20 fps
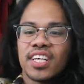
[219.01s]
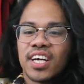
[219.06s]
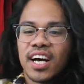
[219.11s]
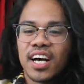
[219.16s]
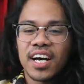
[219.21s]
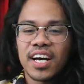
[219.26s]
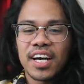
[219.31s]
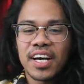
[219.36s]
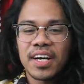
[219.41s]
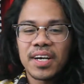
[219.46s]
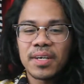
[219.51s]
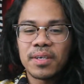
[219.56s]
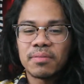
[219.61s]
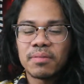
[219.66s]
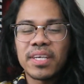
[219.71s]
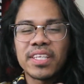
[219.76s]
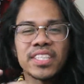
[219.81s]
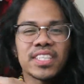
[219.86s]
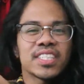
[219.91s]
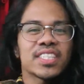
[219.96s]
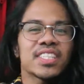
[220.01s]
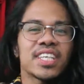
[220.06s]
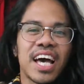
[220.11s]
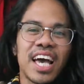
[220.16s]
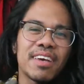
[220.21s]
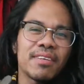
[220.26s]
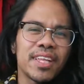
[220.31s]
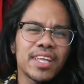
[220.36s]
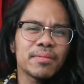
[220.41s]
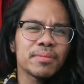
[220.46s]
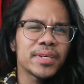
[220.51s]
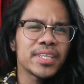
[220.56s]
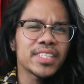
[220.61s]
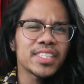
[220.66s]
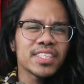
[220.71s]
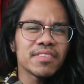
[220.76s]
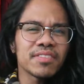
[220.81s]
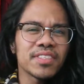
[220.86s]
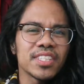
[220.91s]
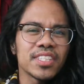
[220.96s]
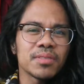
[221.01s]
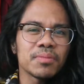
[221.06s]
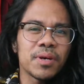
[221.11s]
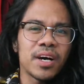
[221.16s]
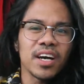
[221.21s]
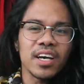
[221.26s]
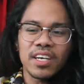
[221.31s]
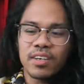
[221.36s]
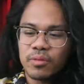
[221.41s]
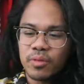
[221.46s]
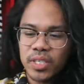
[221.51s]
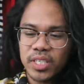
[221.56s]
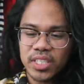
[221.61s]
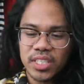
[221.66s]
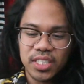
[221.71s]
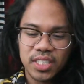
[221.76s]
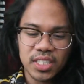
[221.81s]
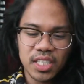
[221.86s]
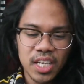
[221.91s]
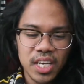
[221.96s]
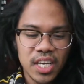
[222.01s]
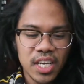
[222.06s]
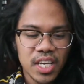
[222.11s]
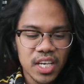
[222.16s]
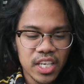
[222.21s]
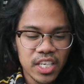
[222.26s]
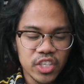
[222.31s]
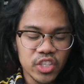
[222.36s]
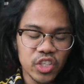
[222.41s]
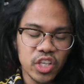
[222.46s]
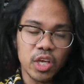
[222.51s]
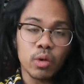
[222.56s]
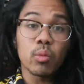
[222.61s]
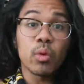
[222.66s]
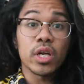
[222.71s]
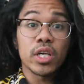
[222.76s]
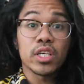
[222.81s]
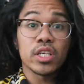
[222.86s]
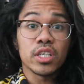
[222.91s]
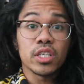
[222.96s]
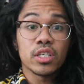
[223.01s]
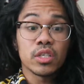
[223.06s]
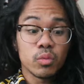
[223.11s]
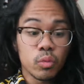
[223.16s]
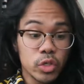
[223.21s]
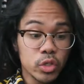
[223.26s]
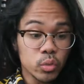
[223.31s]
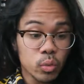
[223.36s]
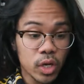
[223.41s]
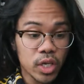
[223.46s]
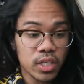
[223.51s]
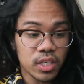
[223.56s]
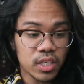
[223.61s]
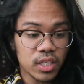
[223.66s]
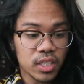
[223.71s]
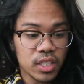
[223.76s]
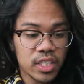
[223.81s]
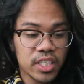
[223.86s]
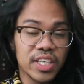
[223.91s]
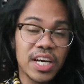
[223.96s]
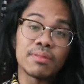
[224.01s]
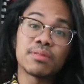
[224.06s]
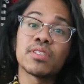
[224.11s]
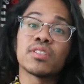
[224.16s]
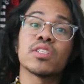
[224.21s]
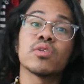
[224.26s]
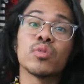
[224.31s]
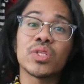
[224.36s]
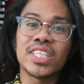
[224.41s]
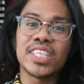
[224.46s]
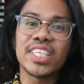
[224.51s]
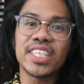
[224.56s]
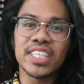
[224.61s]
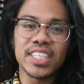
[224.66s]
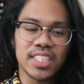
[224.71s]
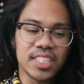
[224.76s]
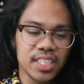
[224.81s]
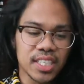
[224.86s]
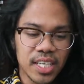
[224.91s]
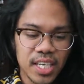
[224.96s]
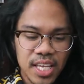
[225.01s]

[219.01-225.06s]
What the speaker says: And this, I like putting stuff in this pocket when it's, you know, like when you wanna grab something with ease.